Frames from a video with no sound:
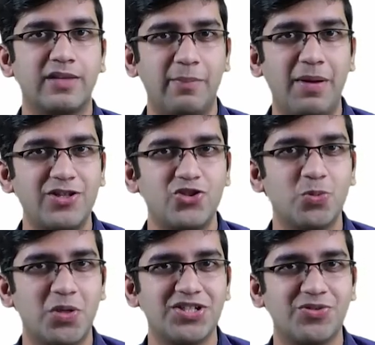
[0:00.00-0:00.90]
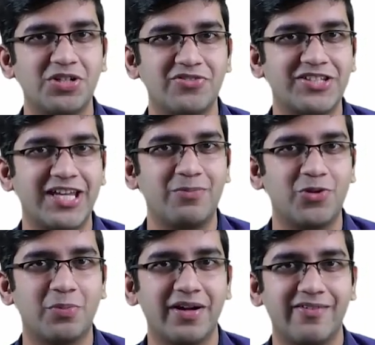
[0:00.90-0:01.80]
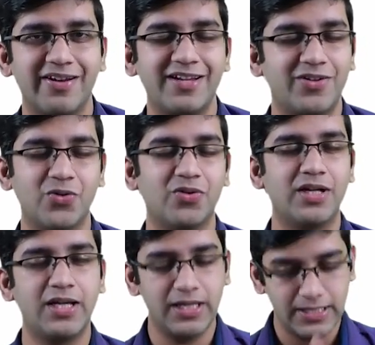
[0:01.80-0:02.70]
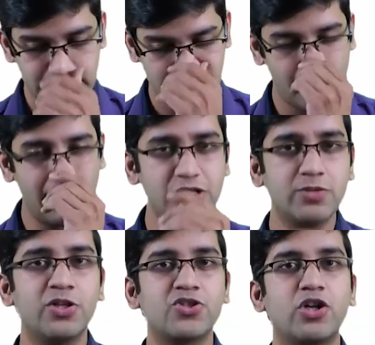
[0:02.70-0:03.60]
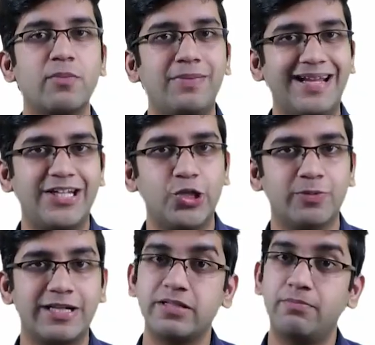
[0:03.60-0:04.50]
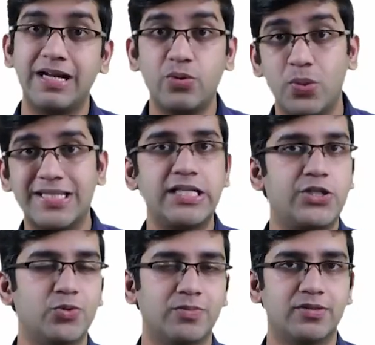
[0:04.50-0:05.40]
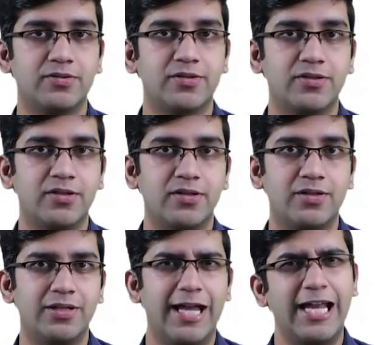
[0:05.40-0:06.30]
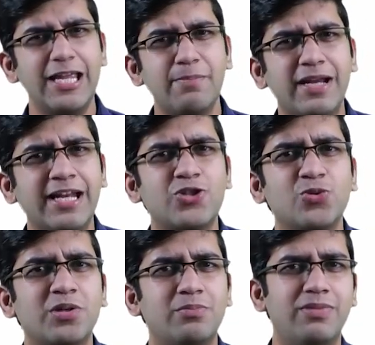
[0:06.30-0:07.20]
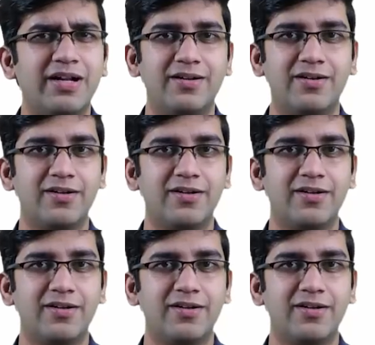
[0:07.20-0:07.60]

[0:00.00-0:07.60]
Hemangioma is the one which came to your mind, right? No. See, hemangioma is not a blood tumor, it's a blood vessel tumor. Any benign tumor in blood.